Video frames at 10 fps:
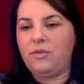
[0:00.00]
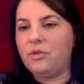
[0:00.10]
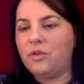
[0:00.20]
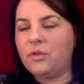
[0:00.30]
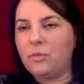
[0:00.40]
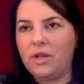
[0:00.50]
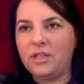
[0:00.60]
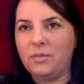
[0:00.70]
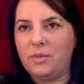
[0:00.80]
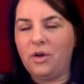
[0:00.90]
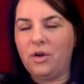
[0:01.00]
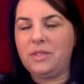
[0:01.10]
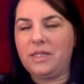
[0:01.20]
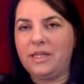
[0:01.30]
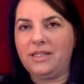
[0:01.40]
who doesn't want to be
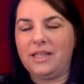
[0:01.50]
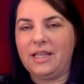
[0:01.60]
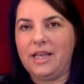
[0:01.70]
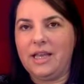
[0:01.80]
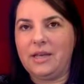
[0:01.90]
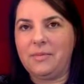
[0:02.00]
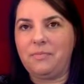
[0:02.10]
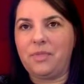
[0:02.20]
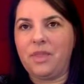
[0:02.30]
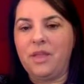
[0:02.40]
updating